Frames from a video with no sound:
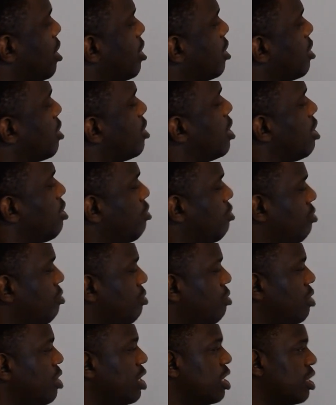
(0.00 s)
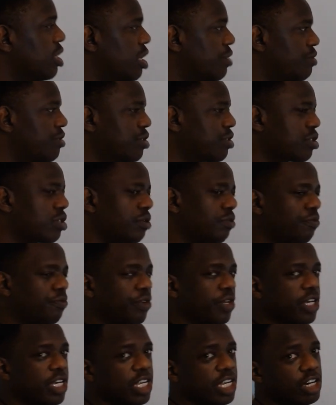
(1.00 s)
Now there is
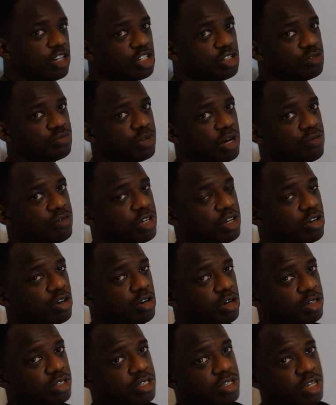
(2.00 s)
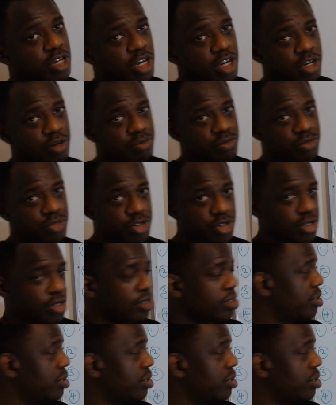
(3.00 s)
something in algebra we call terms,